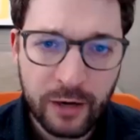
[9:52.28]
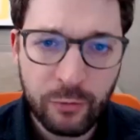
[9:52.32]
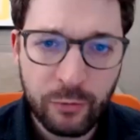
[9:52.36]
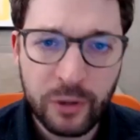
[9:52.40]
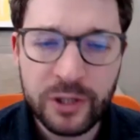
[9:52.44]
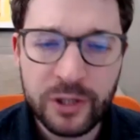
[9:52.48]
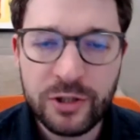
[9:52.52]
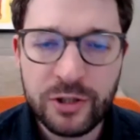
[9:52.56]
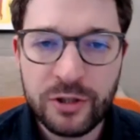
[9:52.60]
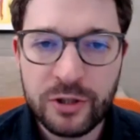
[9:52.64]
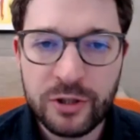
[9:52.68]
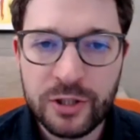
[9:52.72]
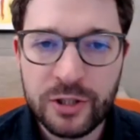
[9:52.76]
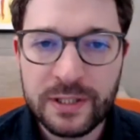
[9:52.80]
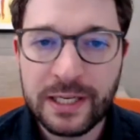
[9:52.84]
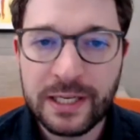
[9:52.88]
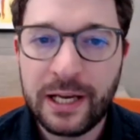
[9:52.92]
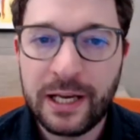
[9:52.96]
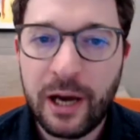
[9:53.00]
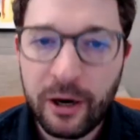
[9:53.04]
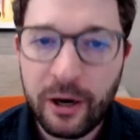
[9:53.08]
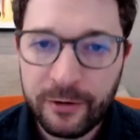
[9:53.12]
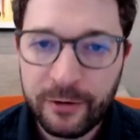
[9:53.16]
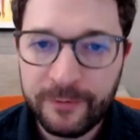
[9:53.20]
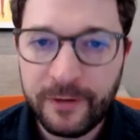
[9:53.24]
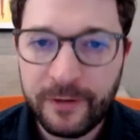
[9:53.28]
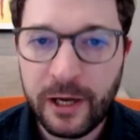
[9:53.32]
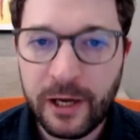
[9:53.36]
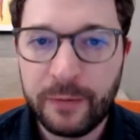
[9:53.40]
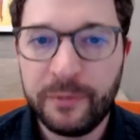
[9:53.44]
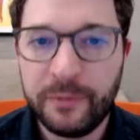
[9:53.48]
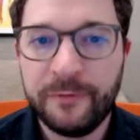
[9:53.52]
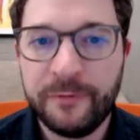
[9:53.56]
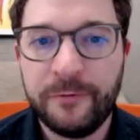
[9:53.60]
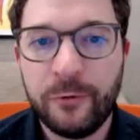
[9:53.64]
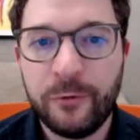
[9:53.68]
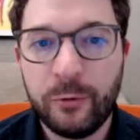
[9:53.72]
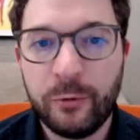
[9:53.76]
want to just clarify
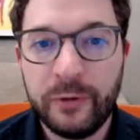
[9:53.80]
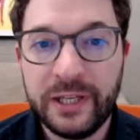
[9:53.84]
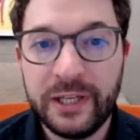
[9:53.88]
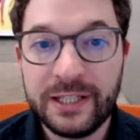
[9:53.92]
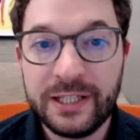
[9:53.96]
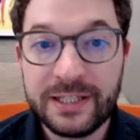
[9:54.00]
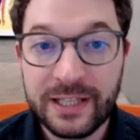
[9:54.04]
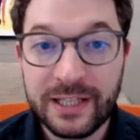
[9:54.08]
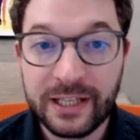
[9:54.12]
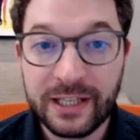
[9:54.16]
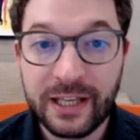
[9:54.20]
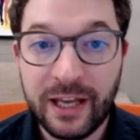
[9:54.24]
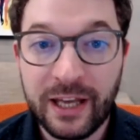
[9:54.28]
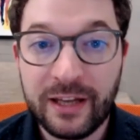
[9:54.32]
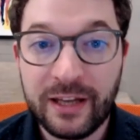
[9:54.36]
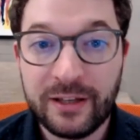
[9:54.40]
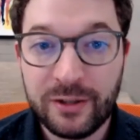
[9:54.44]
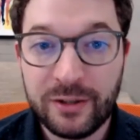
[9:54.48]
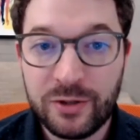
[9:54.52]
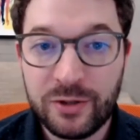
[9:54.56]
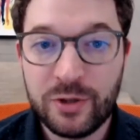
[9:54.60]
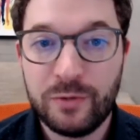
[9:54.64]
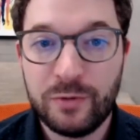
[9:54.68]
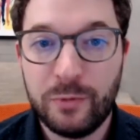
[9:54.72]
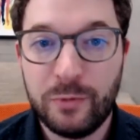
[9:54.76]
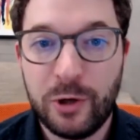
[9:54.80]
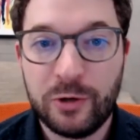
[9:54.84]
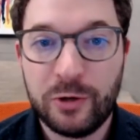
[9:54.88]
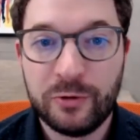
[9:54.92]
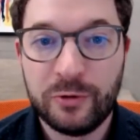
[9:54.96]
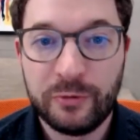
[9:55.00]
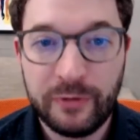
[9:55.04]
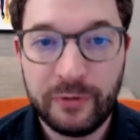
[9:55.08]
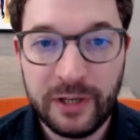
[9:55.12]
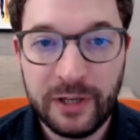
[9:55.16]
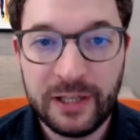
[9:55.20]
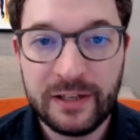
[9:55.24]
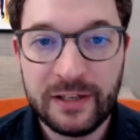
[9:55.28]
before we dig into
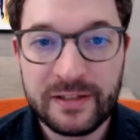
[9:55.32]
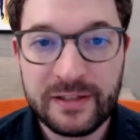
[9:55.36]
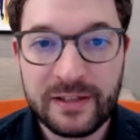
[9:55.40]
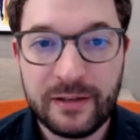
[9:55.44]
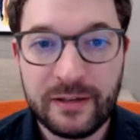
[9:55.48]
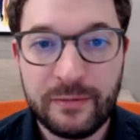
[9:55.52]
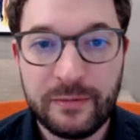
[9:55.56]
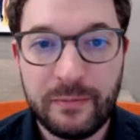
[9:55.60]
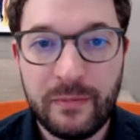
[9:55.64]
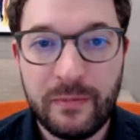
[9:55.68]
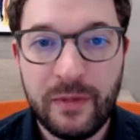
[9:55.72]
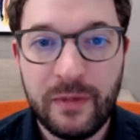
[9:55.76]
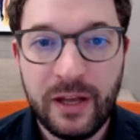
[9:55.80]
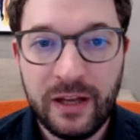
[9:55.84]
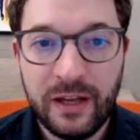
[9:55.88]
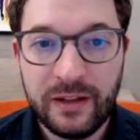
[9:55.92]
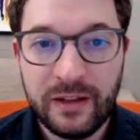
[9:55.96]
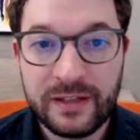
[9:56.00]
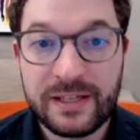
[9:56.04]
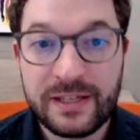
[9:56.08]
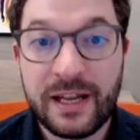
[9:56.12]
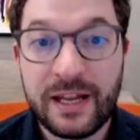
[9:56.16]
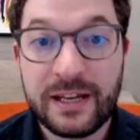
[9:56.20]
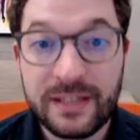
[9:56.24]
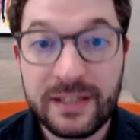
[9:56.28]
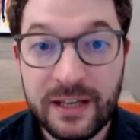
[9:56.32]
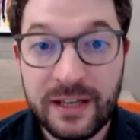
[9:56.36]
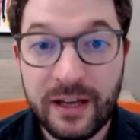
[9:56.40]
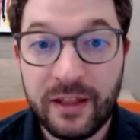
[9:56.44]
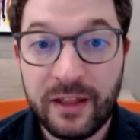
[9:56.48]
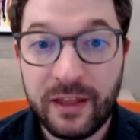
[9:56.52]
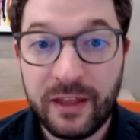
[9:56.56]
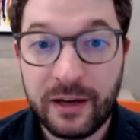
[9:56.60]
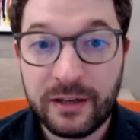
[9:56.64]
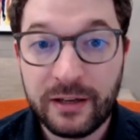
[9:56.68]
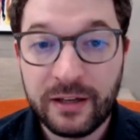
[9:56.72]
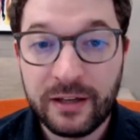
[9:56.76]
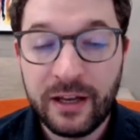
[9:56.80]
modal realism, this idea
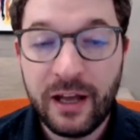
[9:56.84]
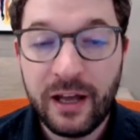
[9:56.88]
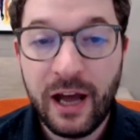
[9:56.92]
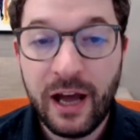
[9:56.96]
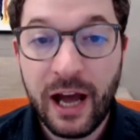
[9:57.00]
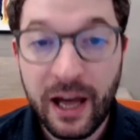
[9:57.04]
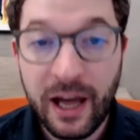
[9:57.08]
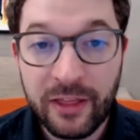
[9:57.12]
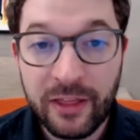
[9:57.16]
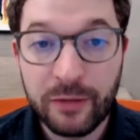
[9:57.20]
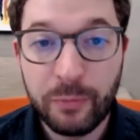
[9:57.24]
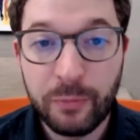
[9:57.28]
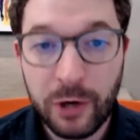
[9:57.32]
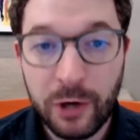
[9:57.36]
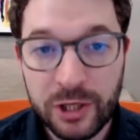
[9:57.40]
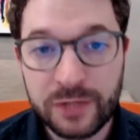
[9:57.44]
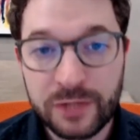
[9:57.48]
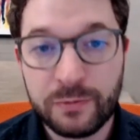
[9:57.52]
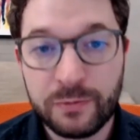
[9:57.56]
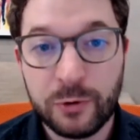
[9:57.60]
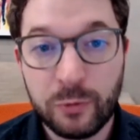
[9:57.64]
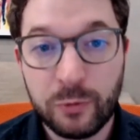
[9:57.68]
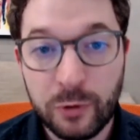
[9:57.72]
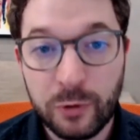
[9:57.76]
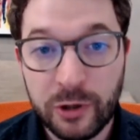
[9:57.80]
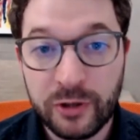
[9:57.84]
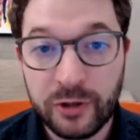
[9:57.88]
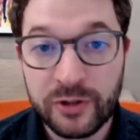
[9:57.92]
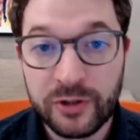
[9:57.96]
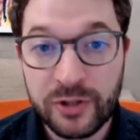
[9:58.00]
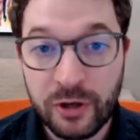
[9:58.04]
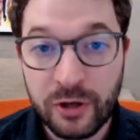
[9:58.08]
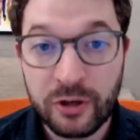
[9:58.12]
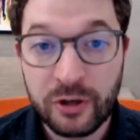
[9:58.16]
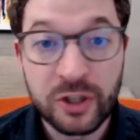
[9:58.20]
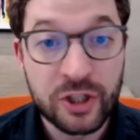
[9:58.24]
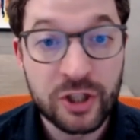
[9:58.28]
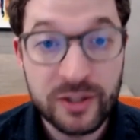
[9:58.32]
that other possible worlds
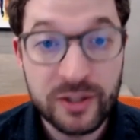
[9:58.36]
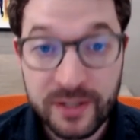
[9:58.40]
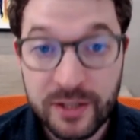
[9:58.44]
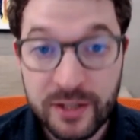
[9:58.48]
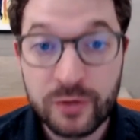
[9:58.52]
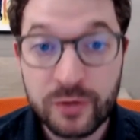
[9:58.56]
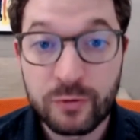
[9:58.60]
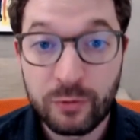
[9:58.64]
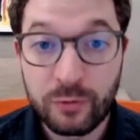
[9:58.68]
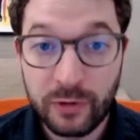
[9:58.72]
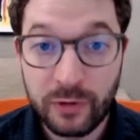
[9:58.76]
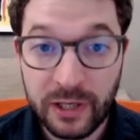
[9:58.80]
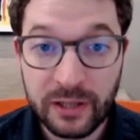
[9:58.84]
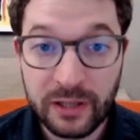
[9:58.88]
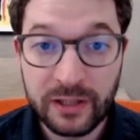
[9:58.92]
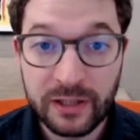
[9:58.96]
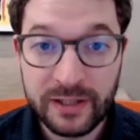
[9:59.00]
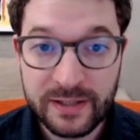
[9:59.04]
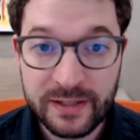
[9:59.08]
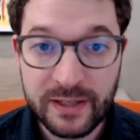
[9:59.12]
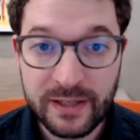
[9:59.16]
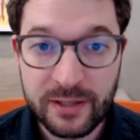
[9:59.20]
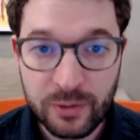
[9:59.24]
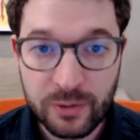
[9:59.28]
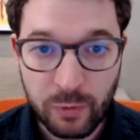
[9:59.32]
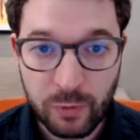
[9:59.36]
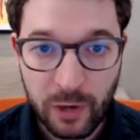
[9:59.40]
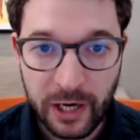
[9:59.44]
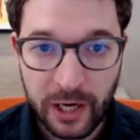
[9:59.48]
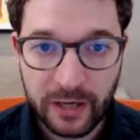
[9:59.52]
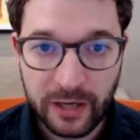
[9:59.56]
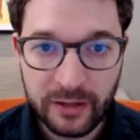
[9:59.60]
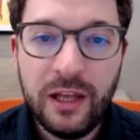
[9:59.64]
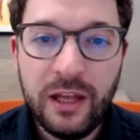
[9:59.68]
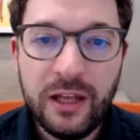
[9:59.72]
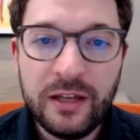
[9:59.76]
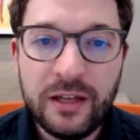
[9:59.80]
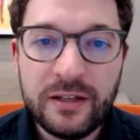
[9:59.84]
are just as real as this
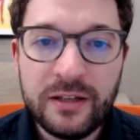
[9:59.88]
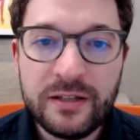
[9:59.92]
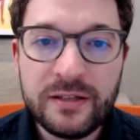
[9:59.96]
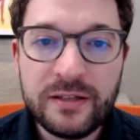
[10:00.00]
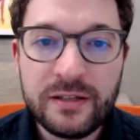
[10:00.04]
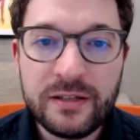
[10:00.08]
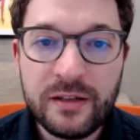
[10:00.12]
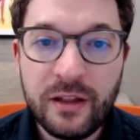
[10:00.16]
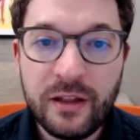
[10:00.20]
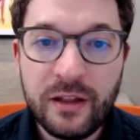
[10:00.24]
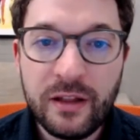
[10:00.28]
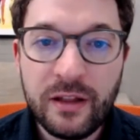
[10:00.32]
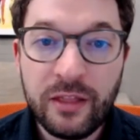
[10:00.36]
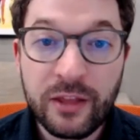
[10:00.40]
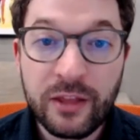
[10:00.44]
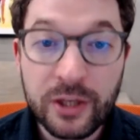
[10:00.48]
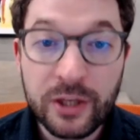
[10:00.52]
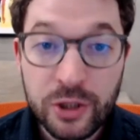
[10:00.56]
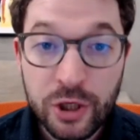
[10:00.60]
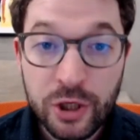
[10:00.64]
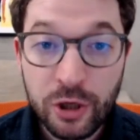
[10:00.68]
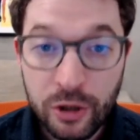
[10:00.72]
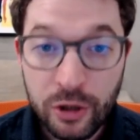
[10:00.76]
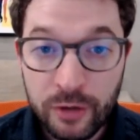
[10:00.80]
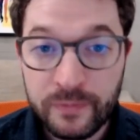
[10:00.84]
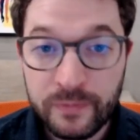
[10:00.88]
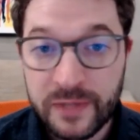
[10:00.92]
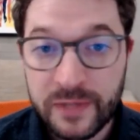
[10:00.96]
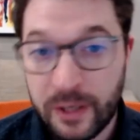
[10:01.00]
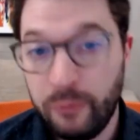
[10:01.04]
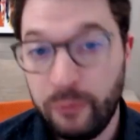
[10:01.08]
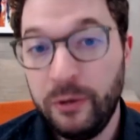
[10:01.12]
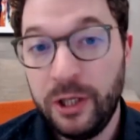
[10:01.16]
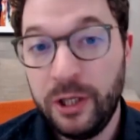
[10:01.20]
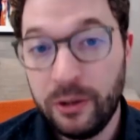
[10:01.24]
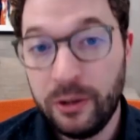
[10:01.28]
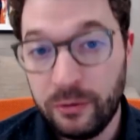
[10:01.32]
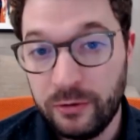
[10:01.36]
one, is the terms that
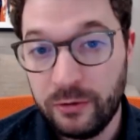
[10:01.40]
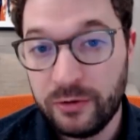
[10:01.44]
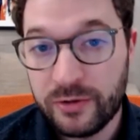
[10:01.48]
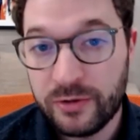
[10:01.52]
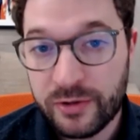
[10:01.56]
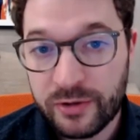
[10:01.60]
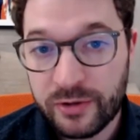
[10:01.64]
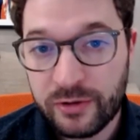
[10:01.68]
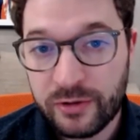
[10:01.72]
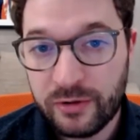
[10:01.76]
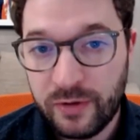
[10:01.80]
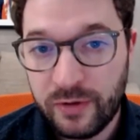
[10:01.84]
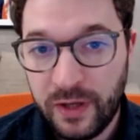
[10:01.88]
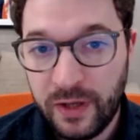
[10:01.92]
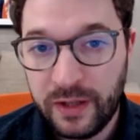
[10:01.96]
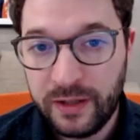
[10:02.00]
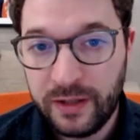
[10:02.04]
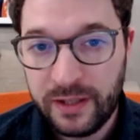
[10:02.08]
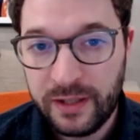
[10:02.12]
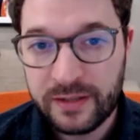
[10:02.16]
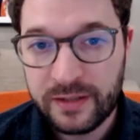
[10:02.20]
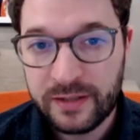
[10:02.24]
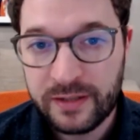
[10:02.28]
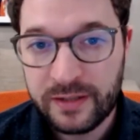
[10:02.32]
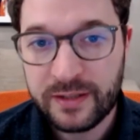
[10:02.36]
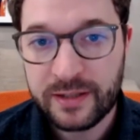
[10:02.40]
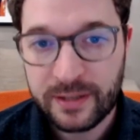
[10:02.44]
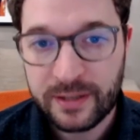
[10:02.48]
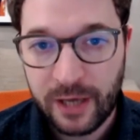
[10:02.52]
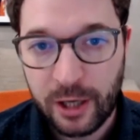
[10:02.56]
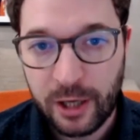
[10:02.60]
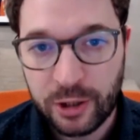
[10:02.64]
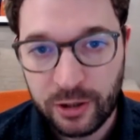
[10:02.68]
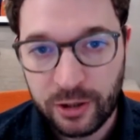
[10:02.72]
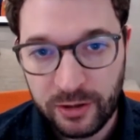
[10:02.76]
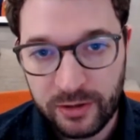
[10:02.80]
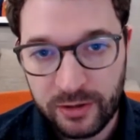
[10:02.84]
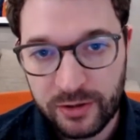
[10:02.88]
we use in these
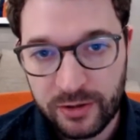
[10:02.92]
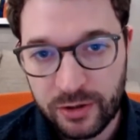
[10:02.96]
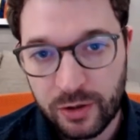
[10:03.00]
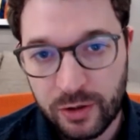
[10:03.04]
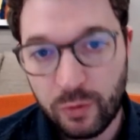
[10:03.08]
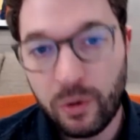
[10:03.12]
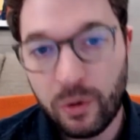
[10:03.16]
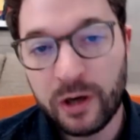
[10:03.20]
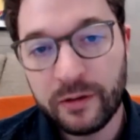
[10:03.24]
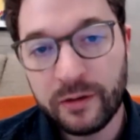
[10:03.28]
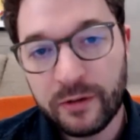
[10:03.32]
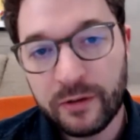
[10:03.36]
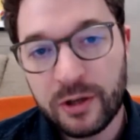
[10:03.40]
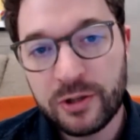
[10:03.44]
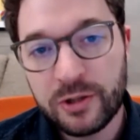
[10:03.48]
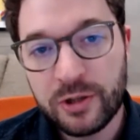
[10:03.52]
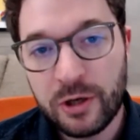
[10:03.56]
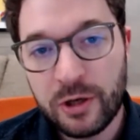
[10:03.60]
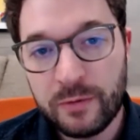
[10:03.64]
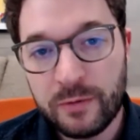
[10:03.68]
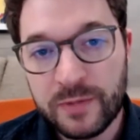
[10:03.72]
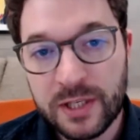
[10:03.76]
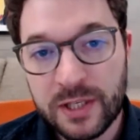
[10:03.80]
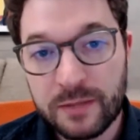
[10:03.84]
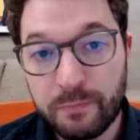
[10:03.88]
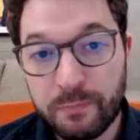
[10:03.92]
discussions. So, one of those terms is